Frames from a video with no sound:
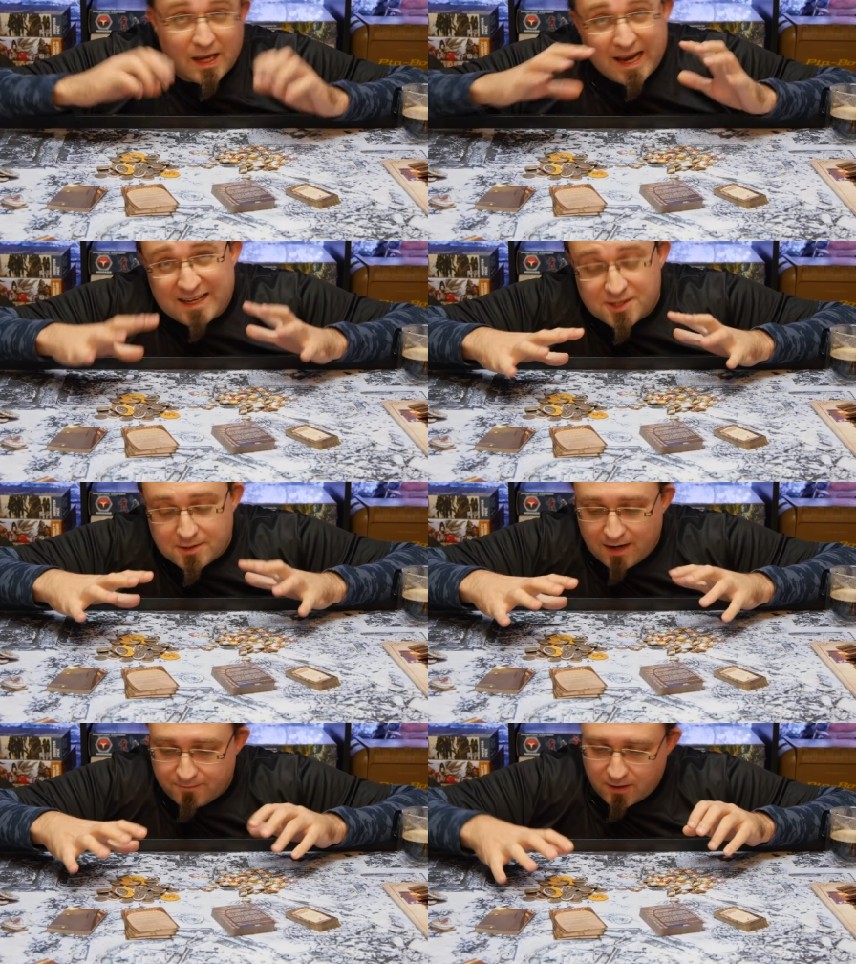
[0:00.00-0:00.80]
And you
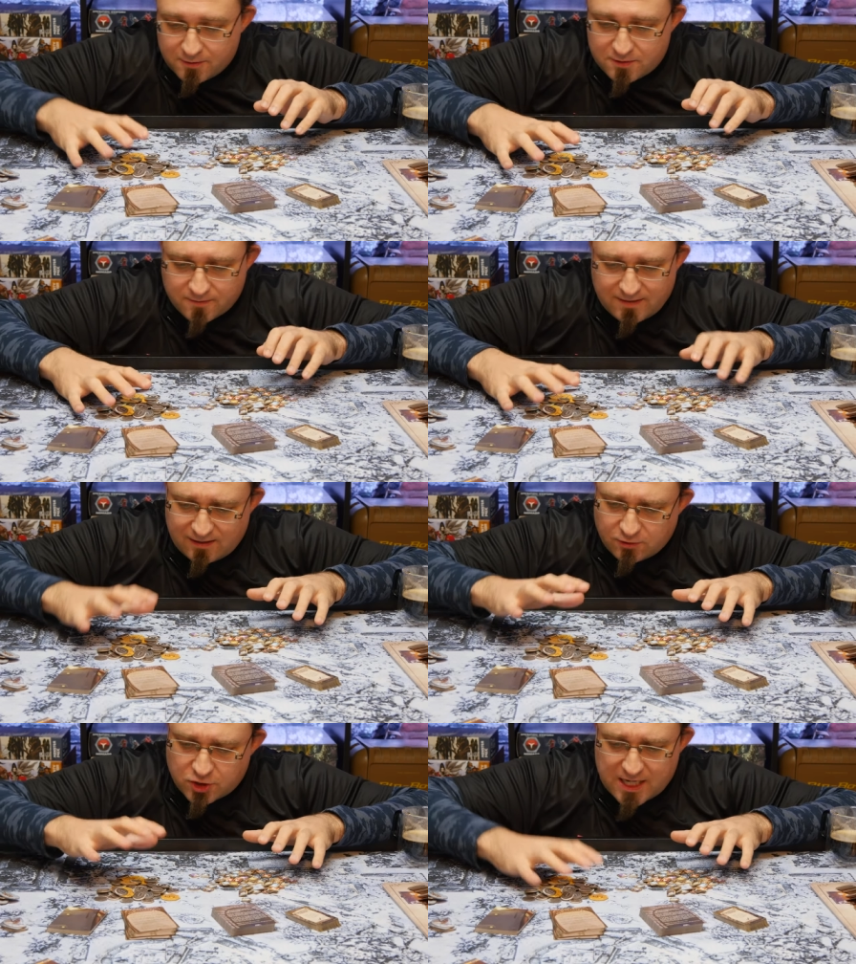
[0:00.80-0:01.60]
have loads of
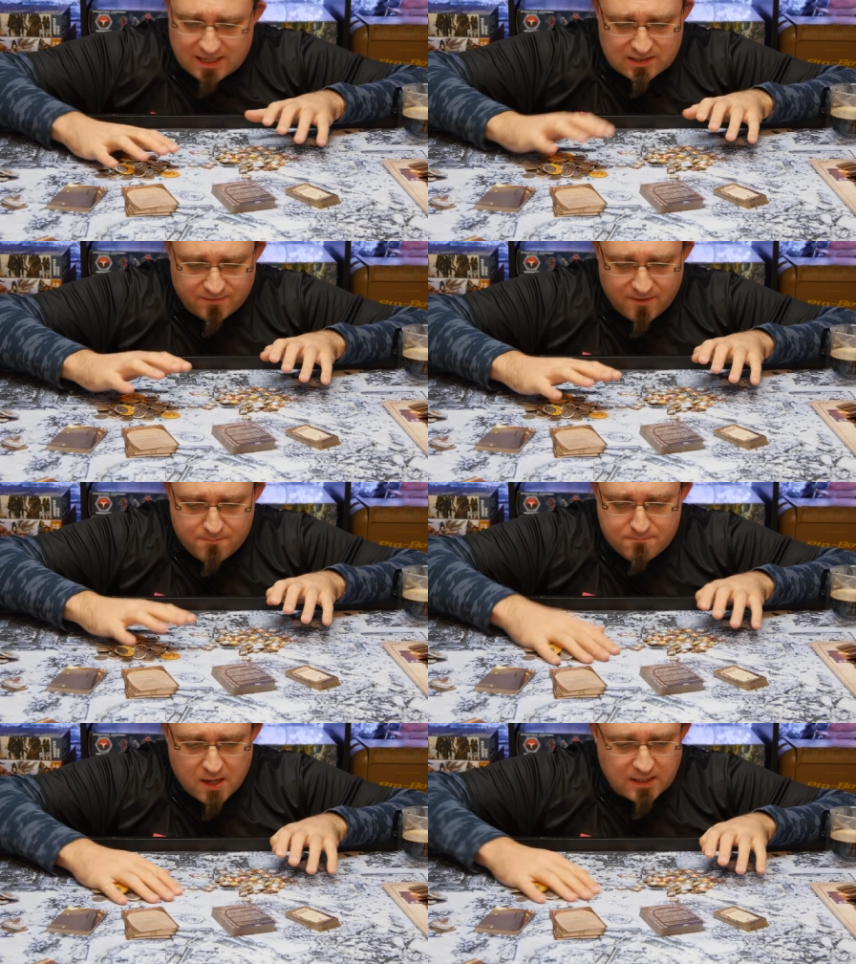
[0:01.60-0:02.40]
little chits for
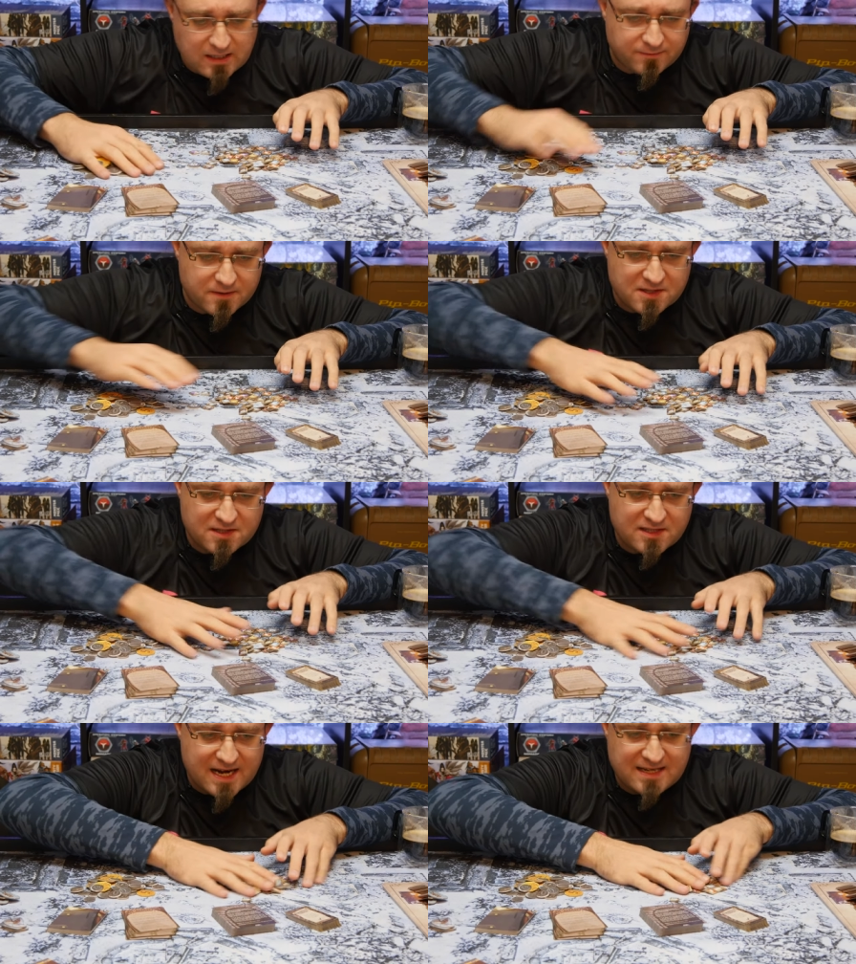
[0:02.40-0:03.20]
money, for
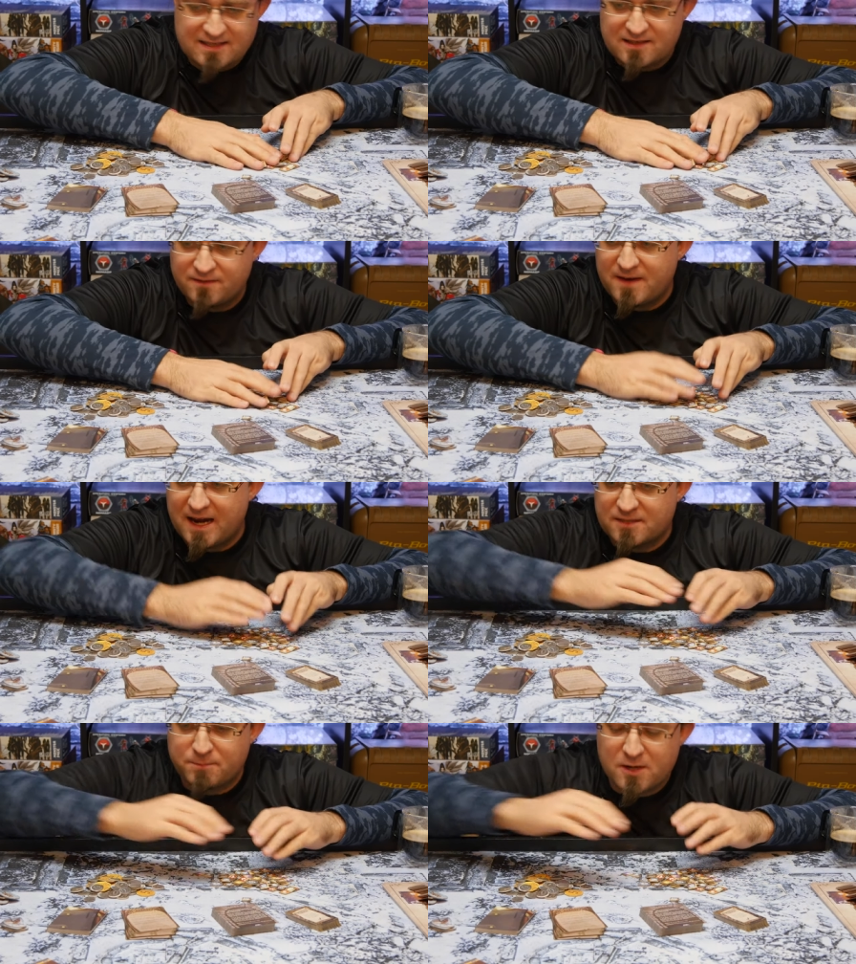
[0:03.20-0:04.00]
status
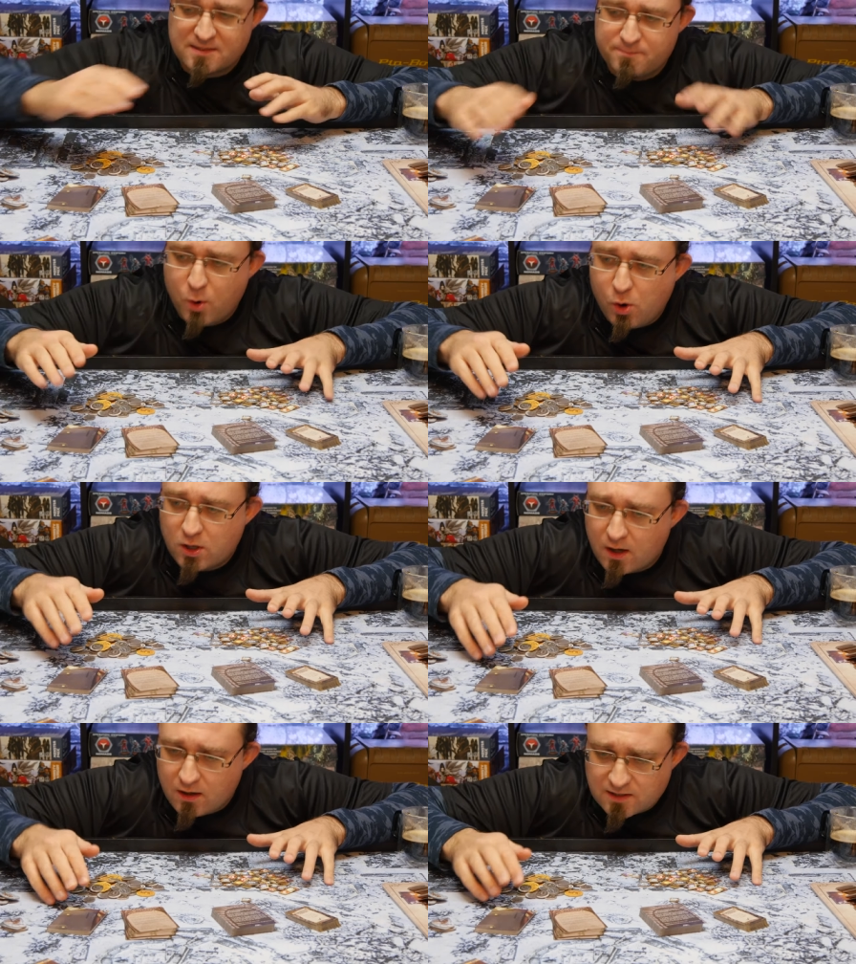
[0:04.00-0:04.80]
effects, plus more
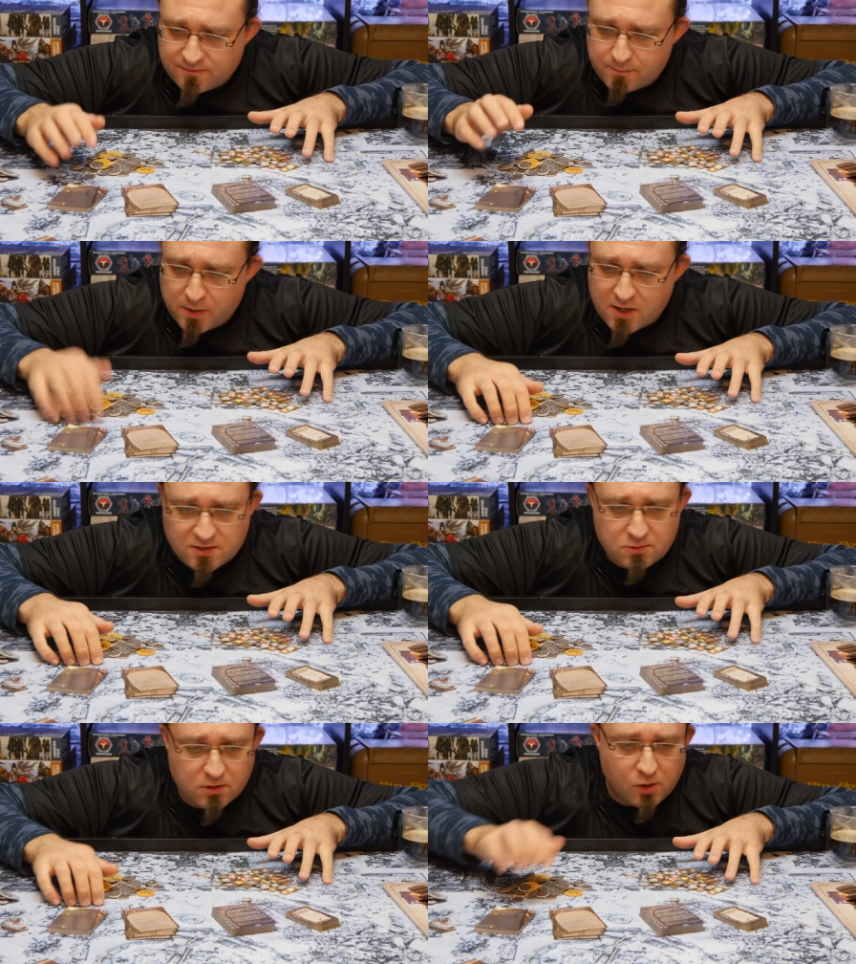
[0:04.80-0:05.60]
cards for
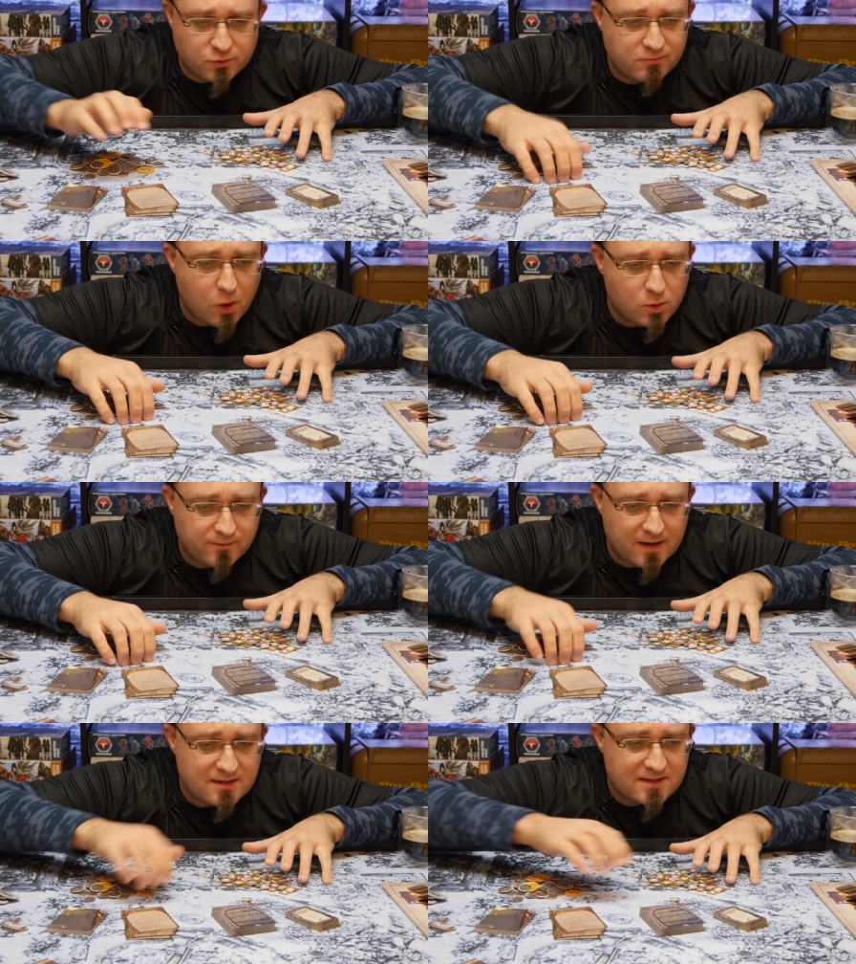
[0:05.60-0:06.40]
personal goals, rolled
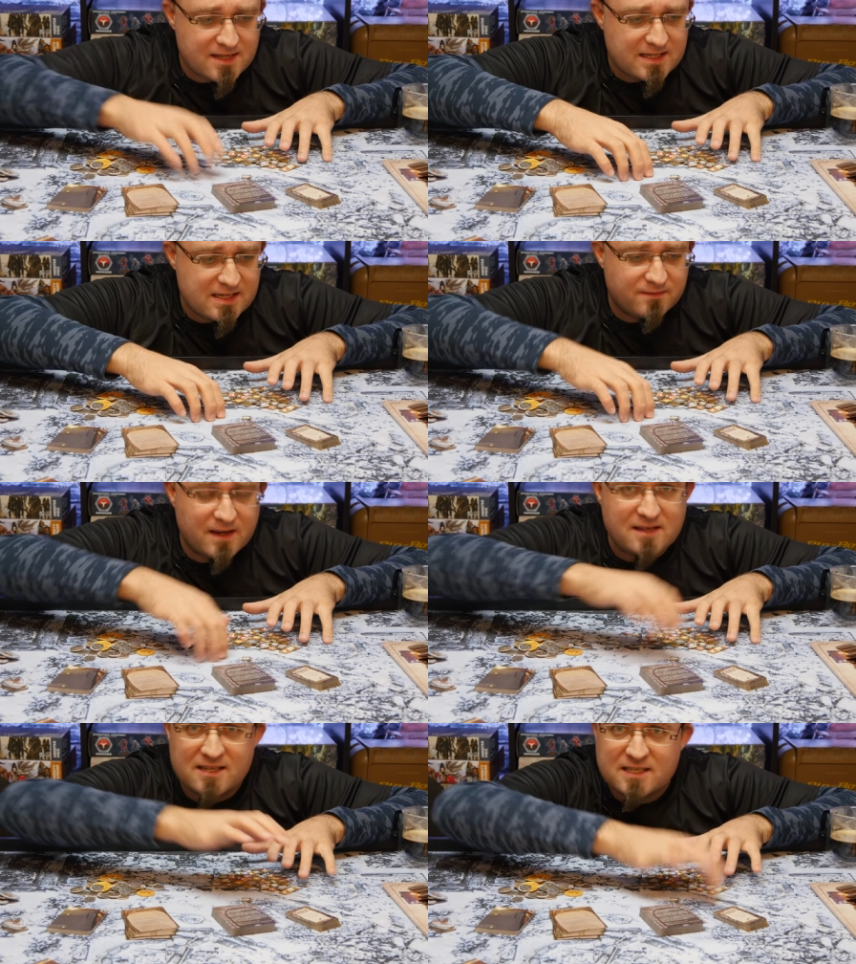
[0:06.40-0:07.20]
events, city
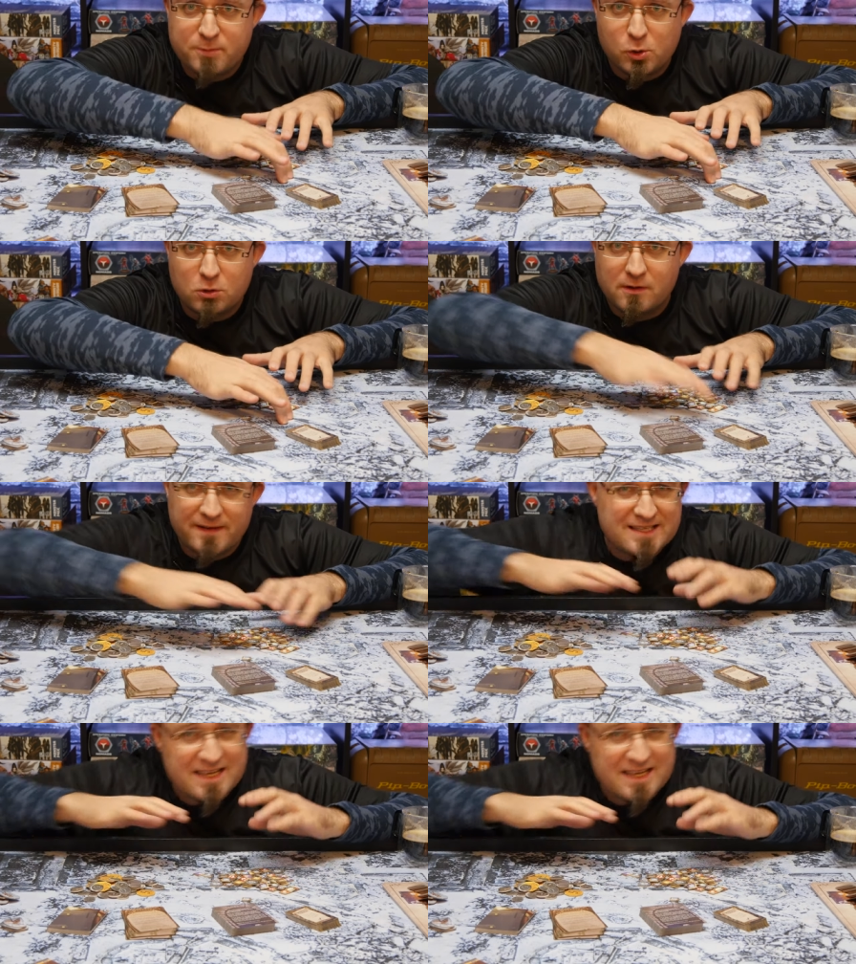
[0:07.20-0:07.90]
events, explorer events.